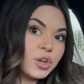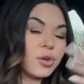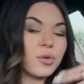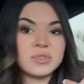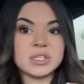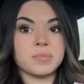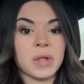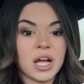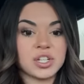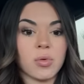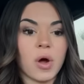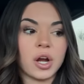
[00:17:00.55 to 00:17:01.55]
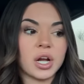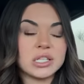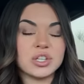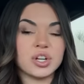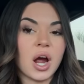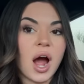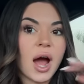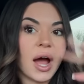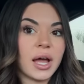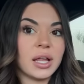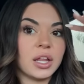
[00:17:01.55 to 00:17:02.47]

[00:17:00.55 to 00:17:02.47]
know, splash of water gets in your eye.